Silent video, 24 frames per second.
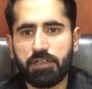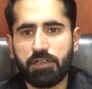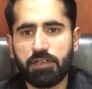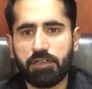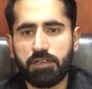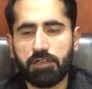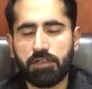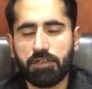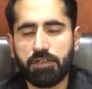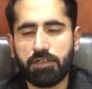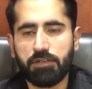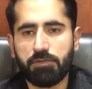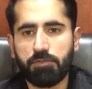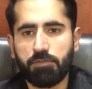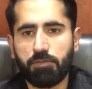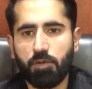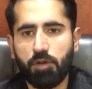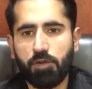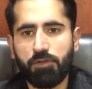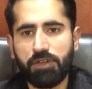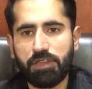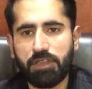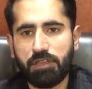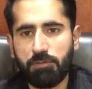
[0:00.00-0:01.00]

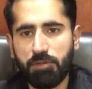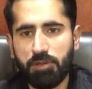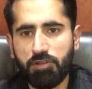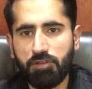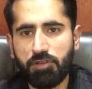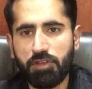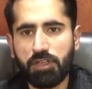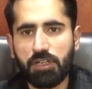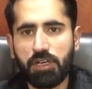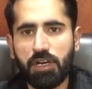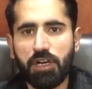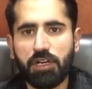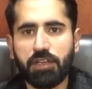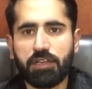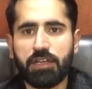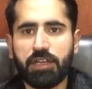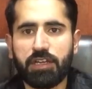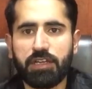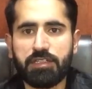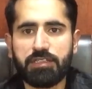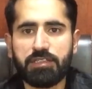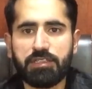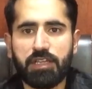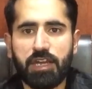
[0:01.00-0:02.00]
Maulvi Tamizuddin Khan case,